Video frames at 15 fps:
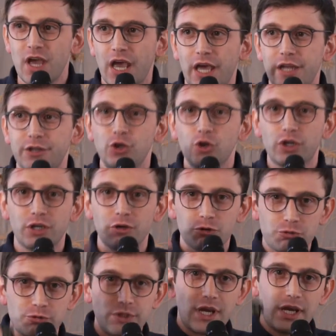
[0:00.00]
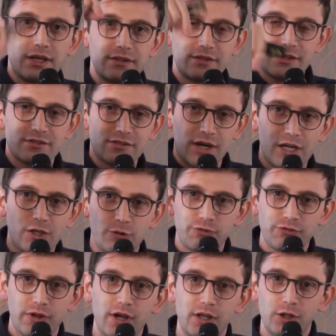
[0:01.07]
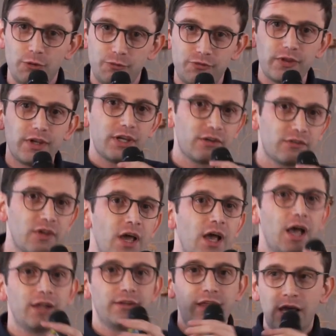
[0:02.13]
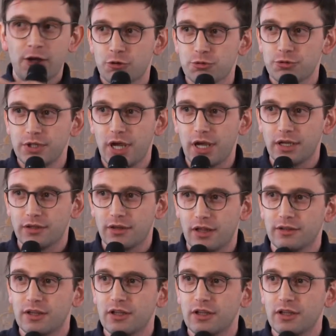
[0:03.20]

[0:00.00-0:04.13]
and you can create this kind of siloed things and then create. And